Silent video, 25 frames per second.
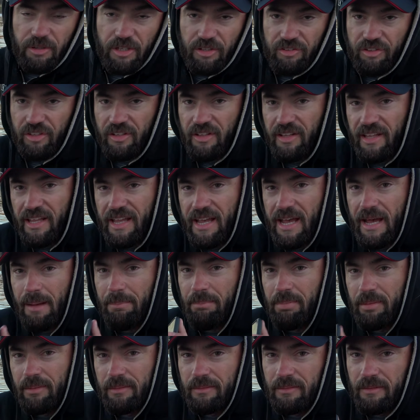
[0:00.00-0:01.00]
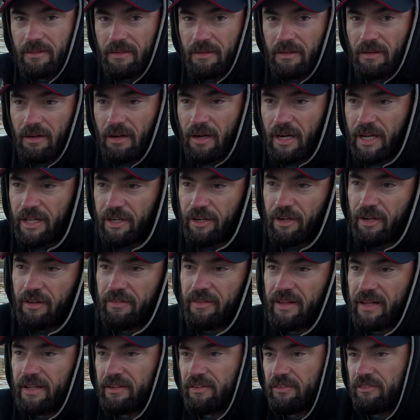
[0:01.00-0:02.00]
using the app, I know
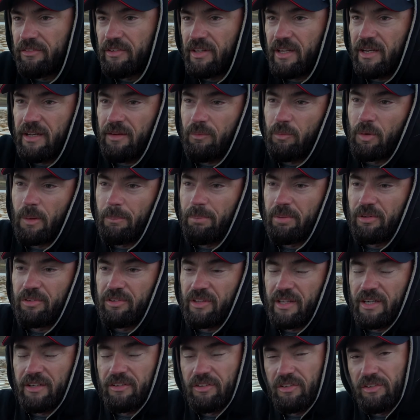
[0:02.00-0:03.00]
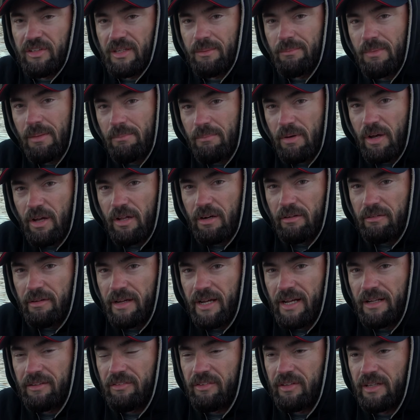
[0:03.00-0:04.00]
that setting what percentage to set my motor
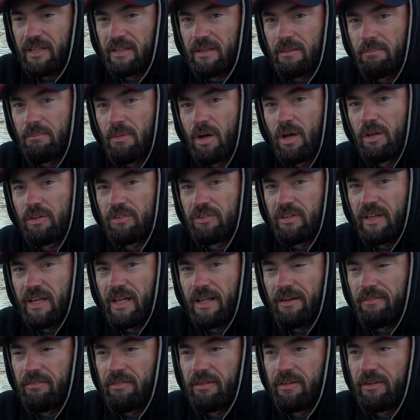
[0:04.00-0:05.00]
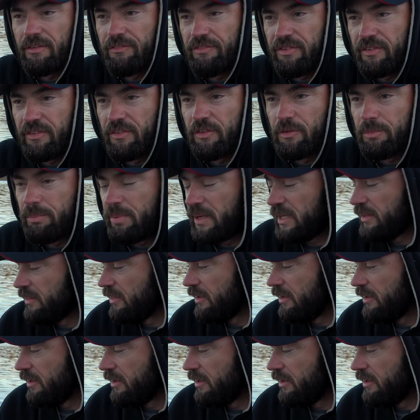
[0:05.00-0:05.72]
at to get the most out of it for the speed